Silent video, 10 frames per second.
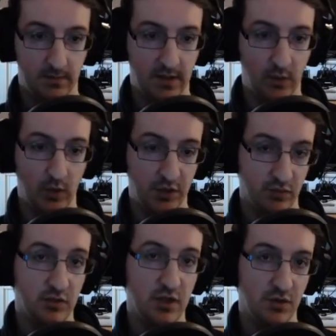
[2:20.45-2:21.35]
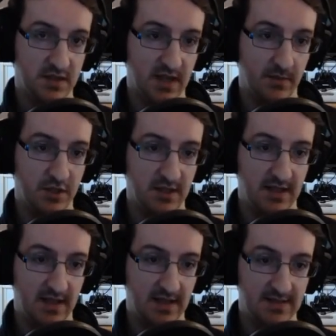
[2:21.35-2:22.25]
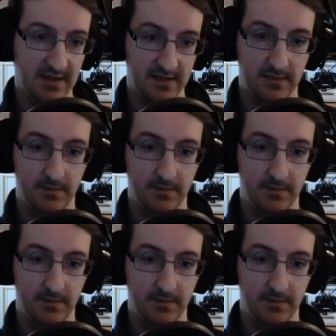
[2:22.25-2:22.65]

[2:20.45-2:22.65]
It will just reduce the damage that you take instead.